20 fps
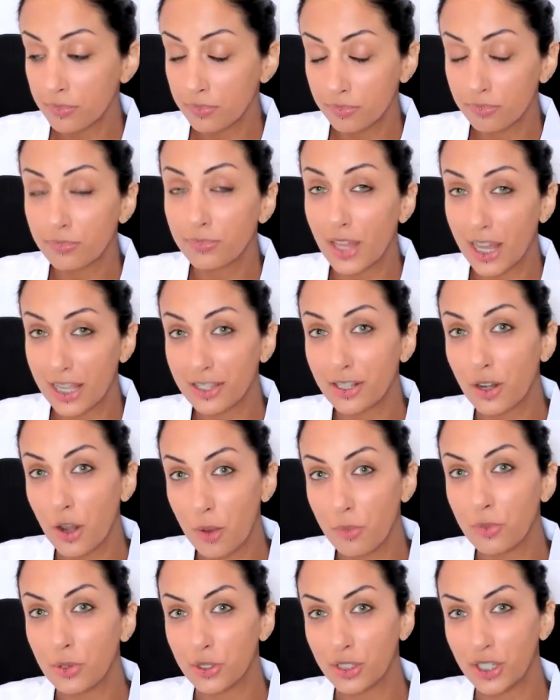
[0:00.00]
that's a
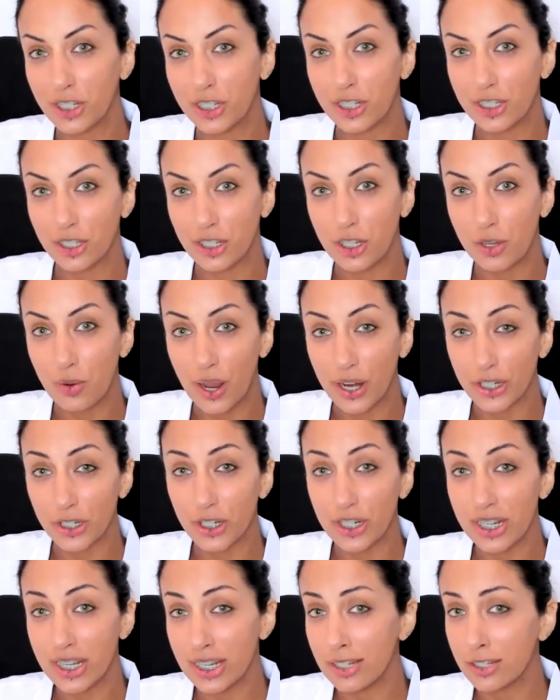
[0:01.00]
lot more stitches than you
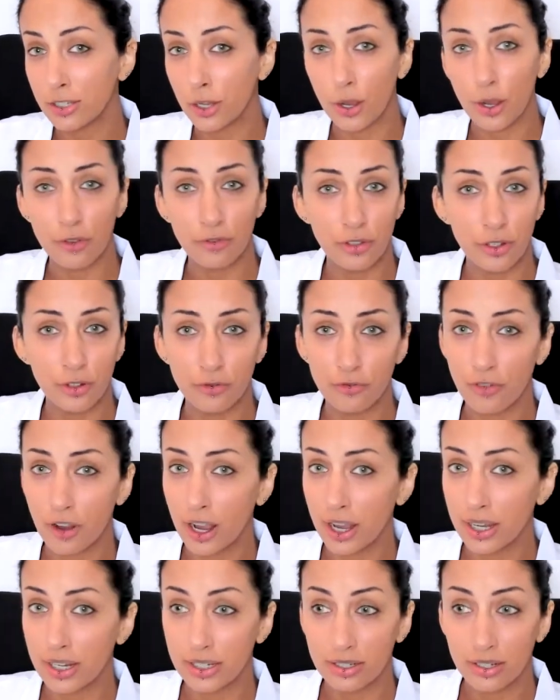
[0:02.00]
actually need. So if you
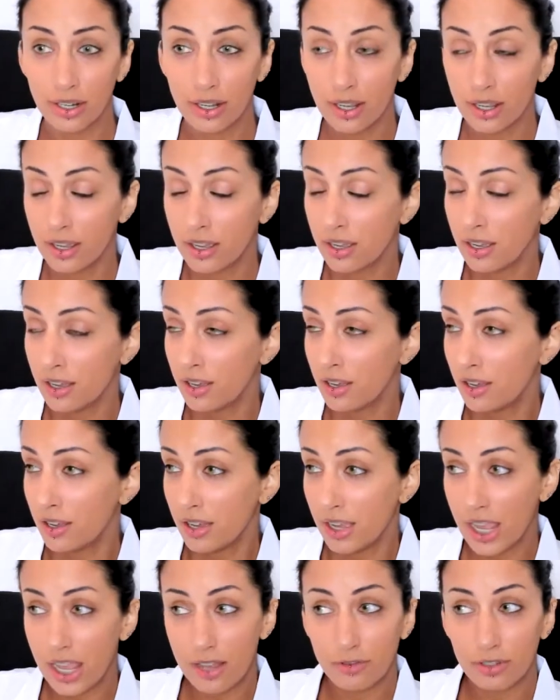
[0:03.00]
find
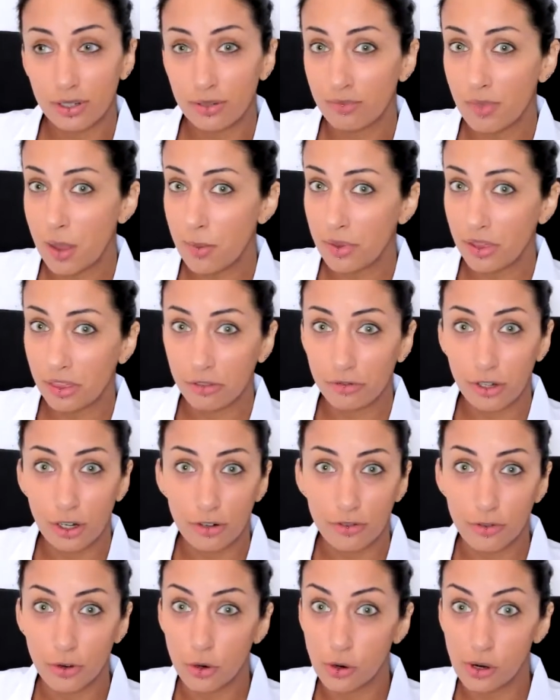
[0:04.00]
even maybe 3 or
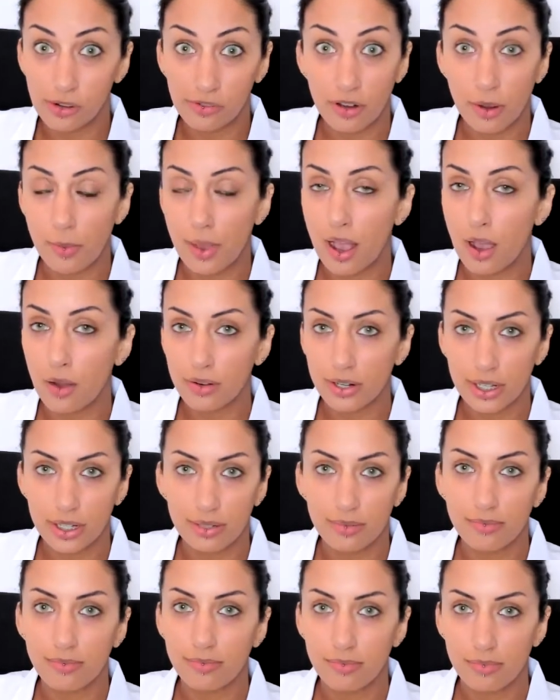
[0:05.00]
4 have come out
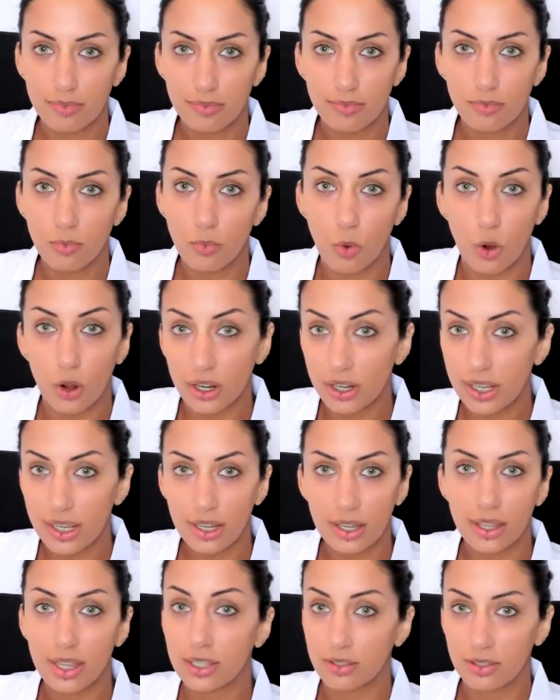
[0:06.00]
in one
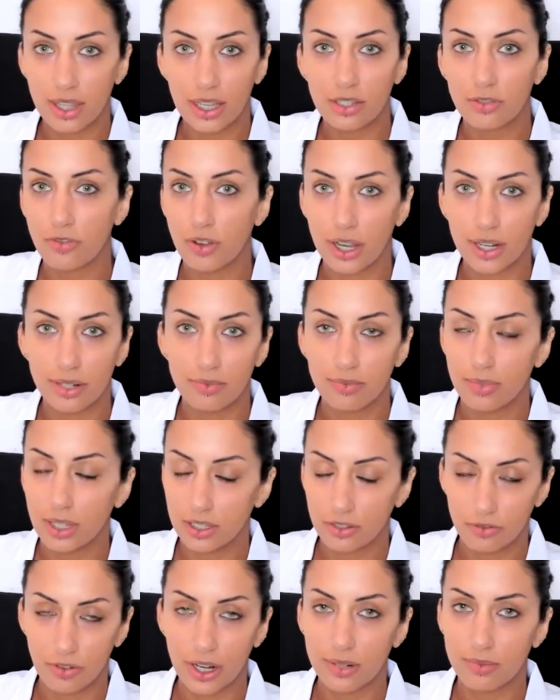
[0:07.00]
ear, that's fine.
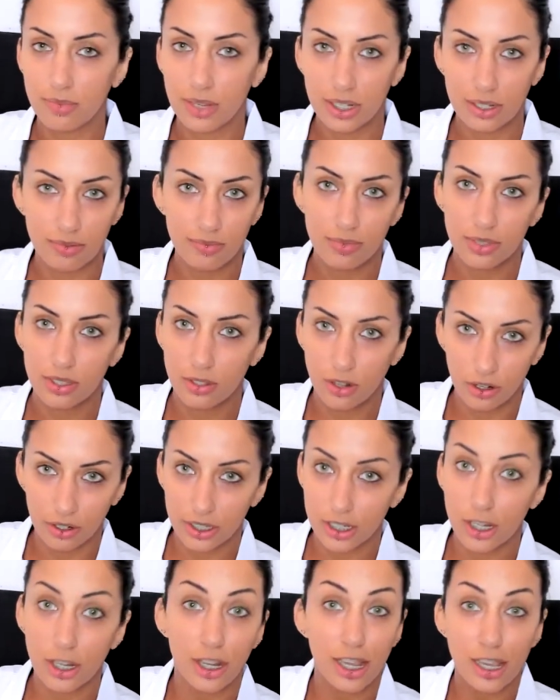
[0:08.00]
That's fine. It's not,
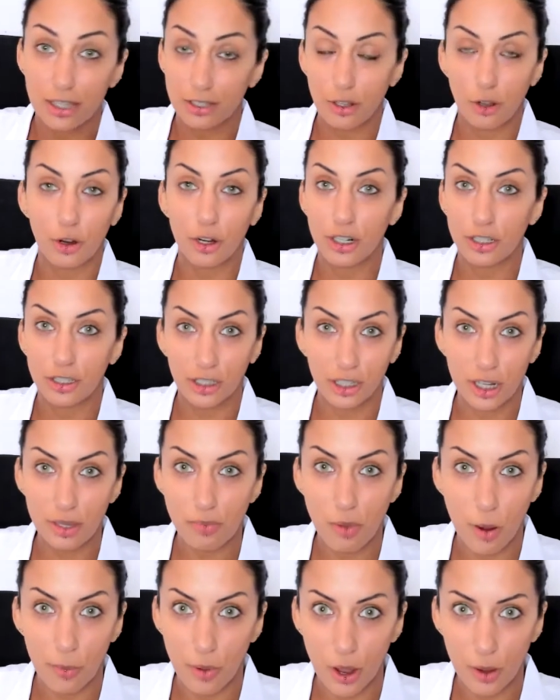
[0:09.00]
your ear's not going to suddenly
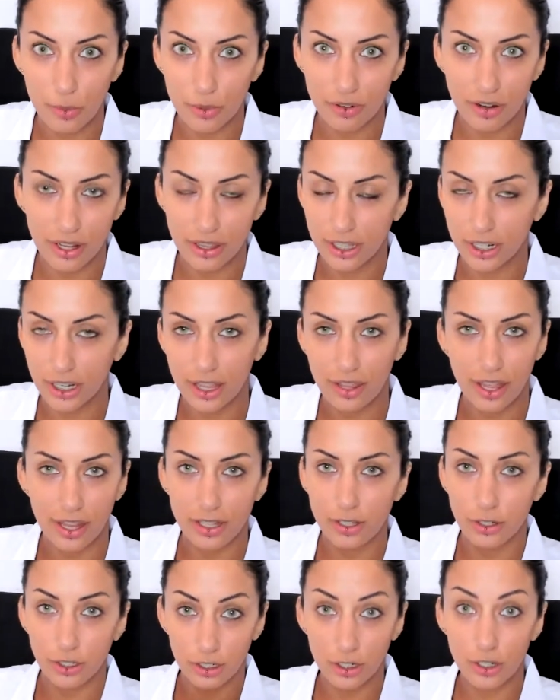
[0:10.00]
pop open or anything like that.
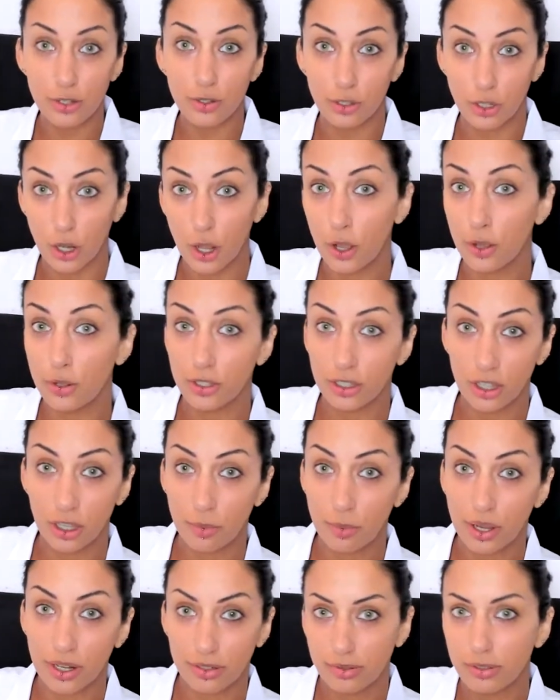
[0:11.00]
You could lose loads of
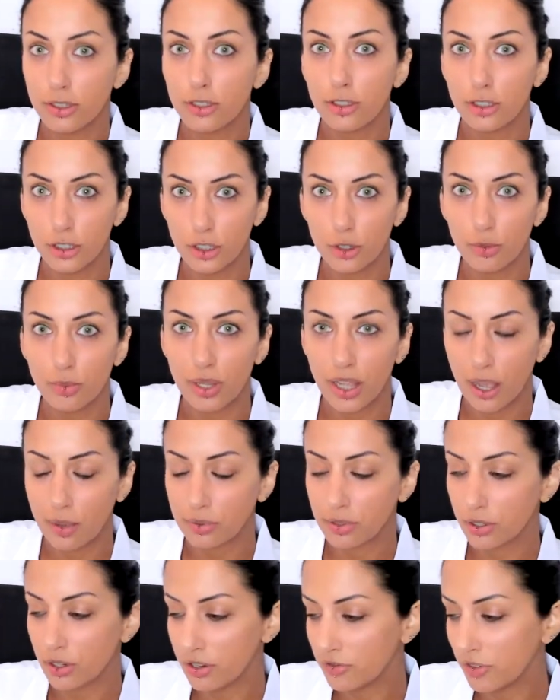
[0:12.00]
them and you'd still be
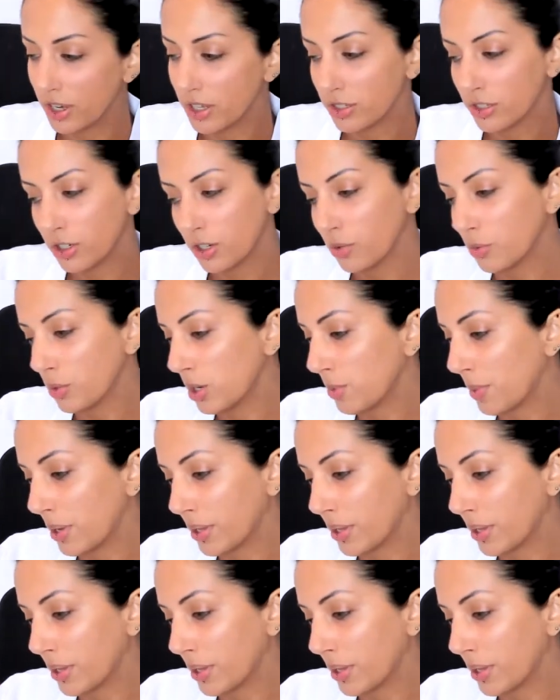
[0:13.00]
absolutely fine. So don't worry about